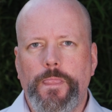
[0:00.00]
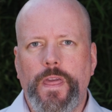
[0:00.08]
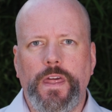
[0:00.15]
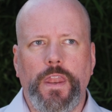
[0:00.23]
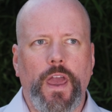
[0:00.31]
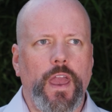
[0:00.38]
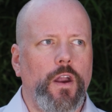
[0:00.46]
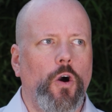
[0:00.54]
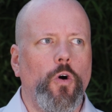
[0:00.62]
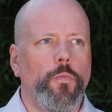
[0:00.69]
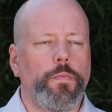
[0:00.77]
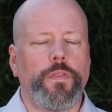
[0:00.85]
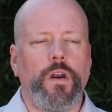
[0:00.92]
And I
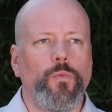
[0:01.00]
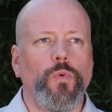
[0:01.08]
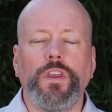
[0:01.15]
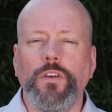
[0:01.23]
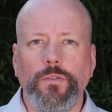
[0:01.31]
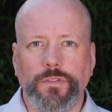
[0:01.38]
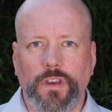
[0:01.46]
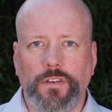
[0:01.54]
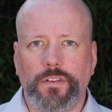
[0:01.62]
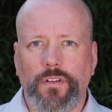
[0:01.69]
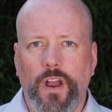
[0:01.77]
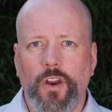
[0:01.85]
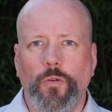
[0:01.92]
hope that we use it.
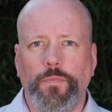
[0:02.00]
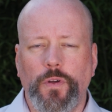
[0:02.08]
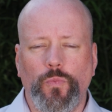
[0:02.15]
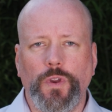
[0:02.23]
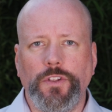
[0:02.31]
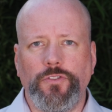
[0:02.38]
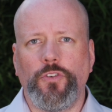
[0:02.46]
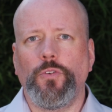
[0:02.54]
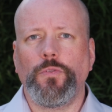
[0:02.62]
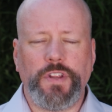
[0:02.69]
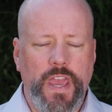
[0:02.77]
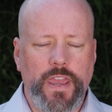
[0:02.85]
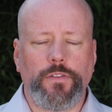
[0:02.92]
I hope that we
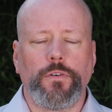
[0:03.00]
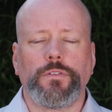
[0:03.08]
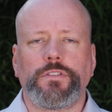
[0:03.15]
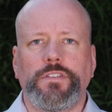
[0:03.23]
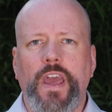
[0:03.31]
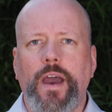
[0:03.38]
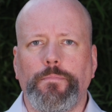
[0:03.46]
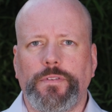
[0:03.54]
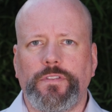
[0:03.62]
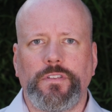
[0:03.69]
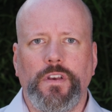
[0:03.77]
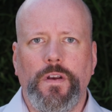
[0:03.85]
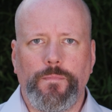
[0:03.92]
do take those
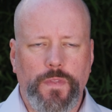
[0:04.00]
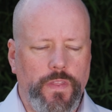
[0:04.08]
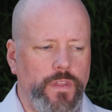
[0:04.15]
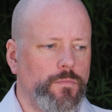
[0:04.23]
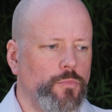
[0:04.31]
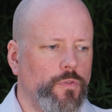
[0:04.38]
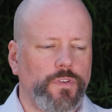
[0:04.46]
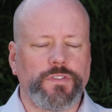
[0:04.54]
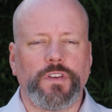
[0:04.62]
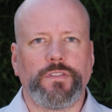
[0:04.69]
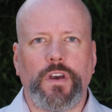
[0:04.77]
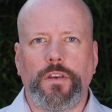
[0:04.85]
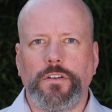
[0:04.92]
steps and then move
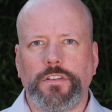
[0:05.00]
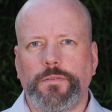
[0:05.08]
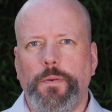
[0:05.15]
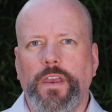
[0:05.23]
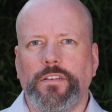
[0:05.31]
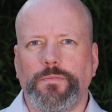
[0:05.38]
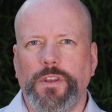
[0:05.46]
ourselves out into space.